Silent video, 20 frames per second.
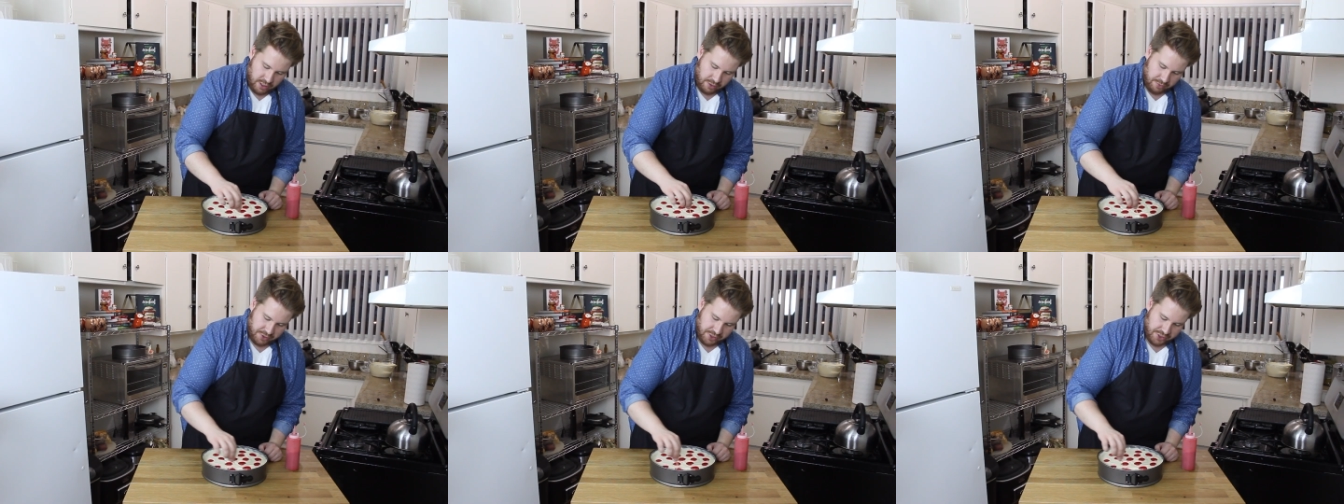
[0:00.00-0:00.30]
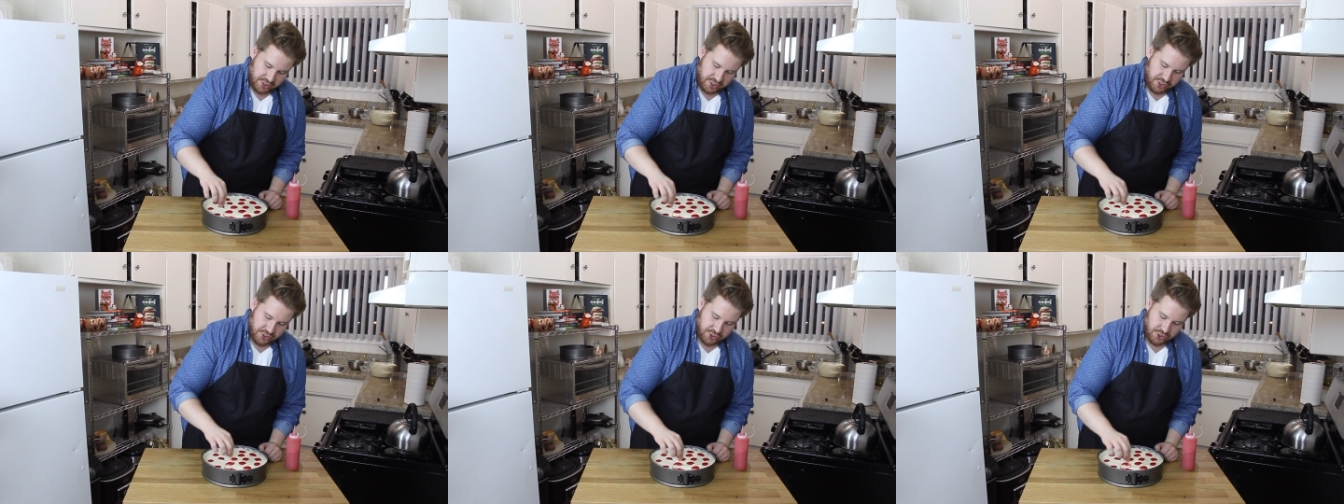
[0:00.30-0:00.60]
We're
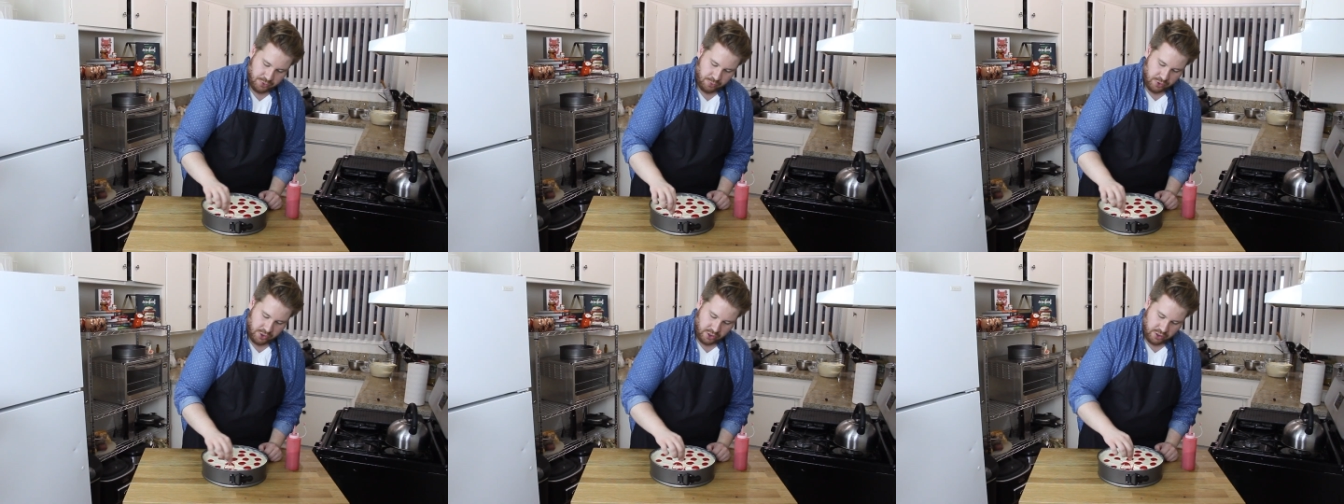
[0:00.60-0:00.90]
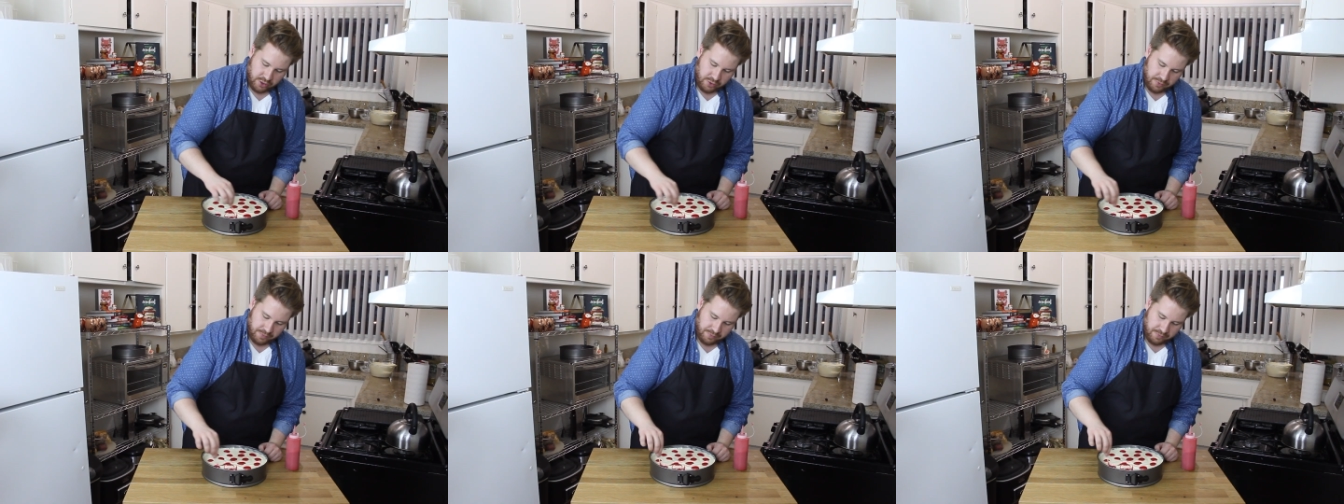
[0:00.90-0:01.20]
just gonna
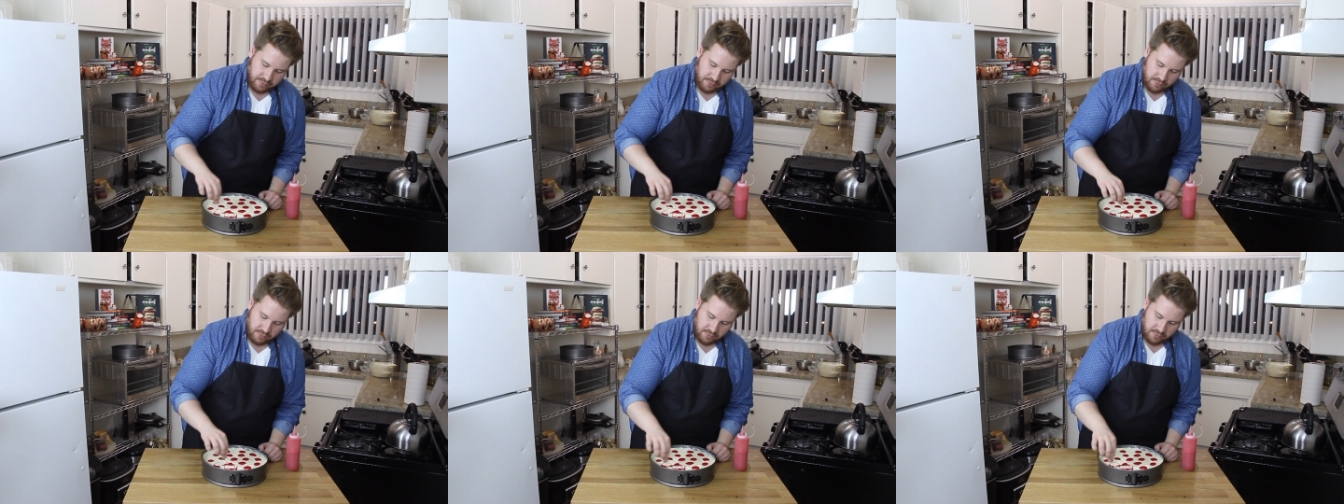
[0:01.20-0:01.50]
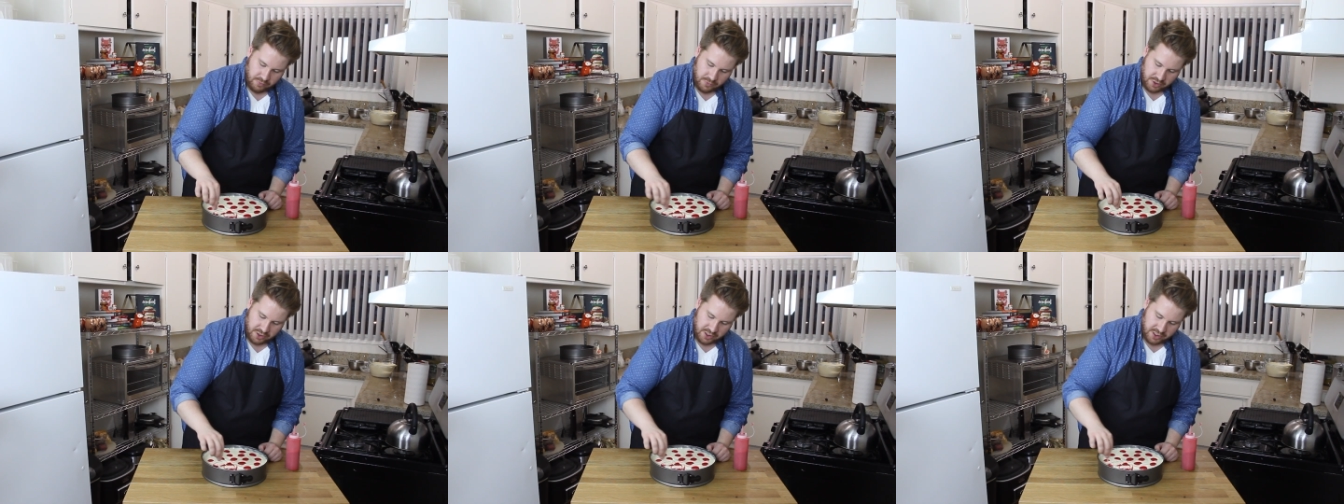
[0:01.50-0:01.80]
swirl.
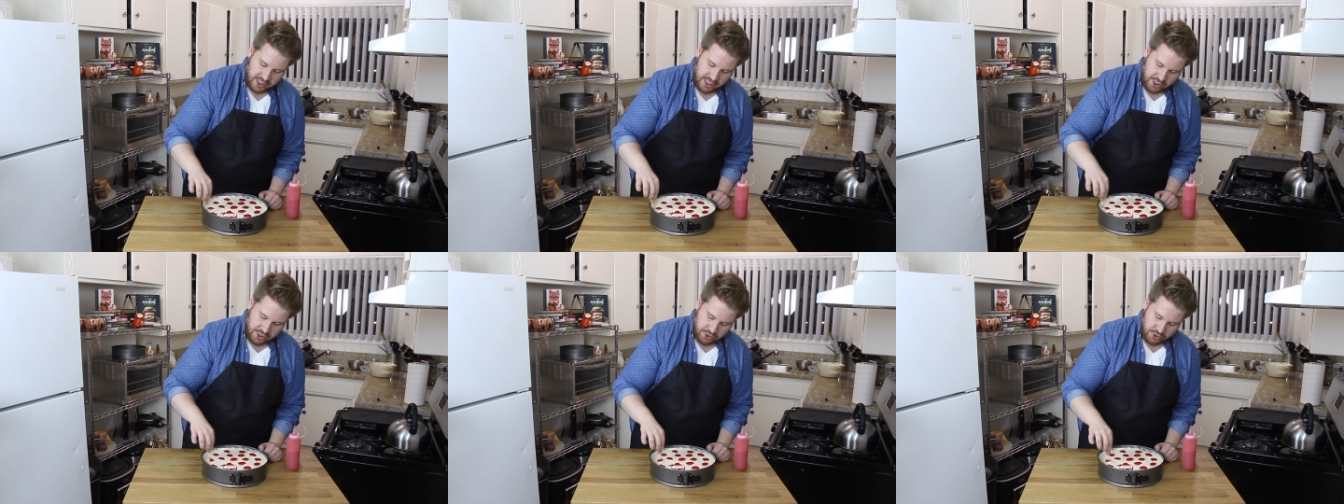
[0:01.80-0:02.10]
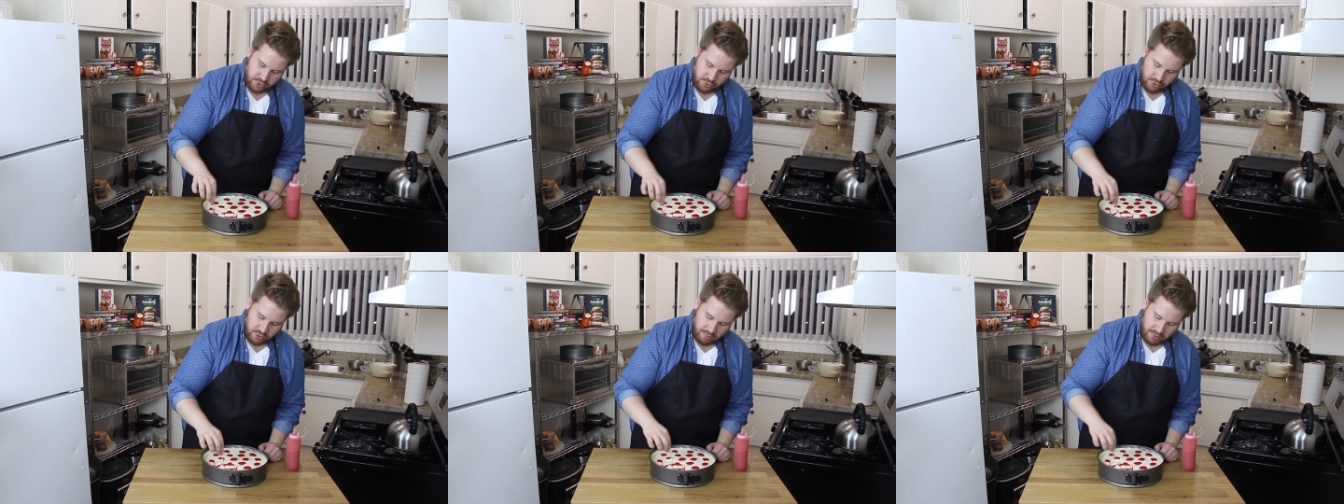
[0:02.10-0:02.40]
Just gonna take your
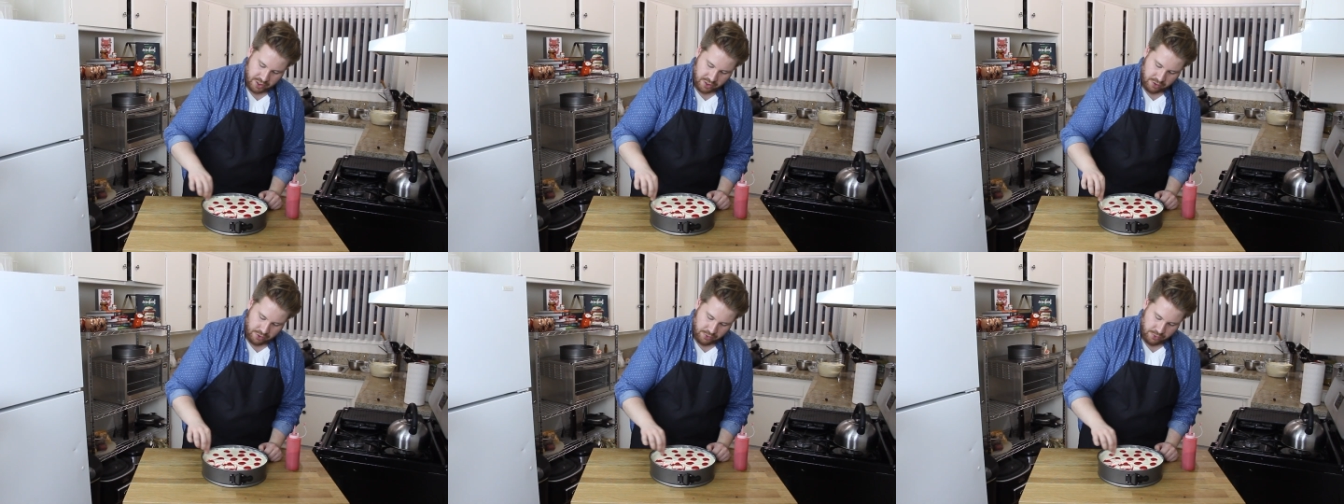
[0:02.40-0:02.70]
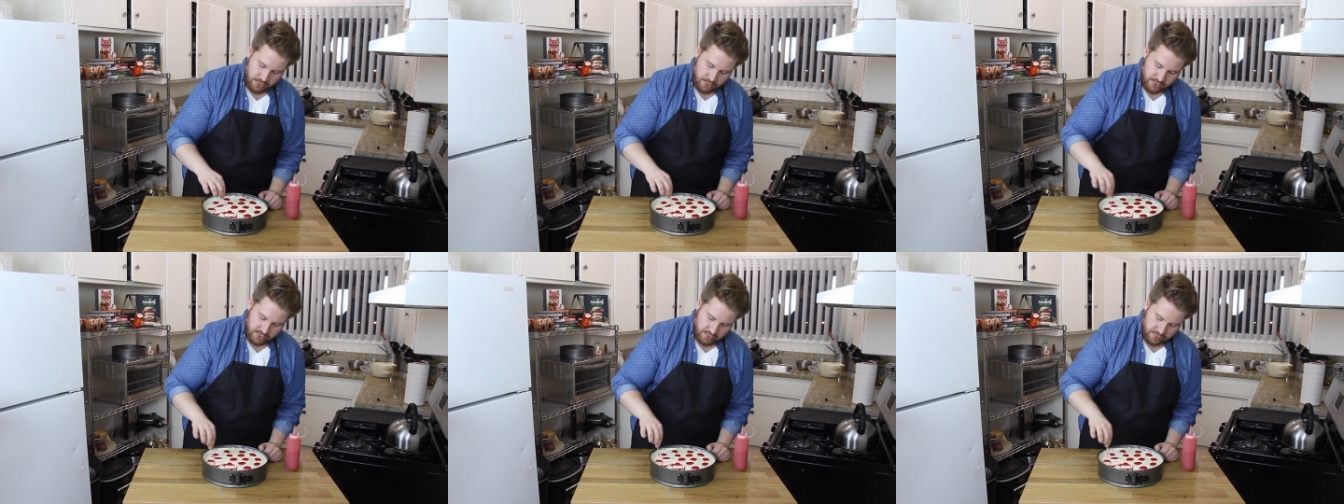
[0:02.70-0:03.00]
toothpick
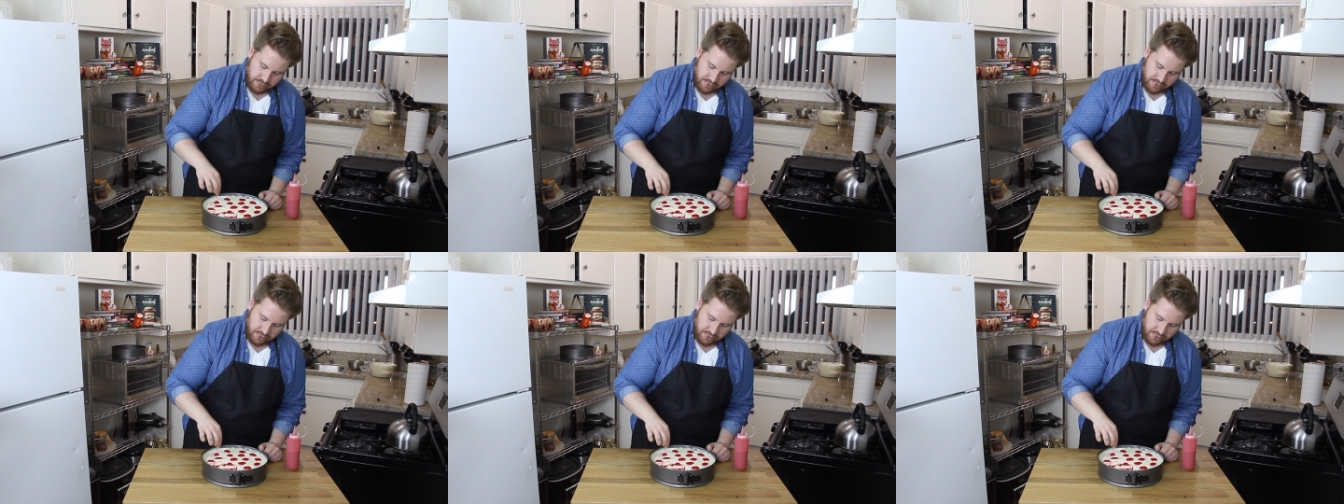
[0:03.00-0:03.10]
through